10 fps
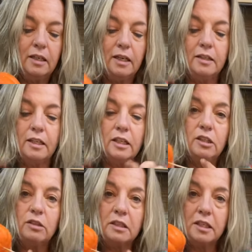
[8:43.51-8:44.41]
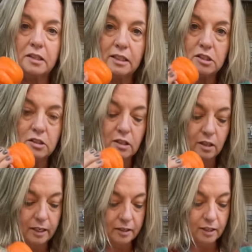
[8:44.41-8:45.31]
And then you can cut these to the
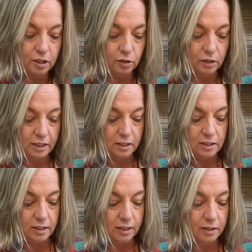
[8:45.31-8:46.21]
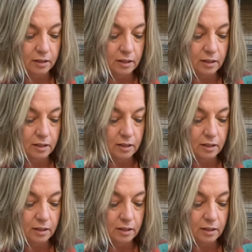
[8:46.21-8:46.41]
length that you need to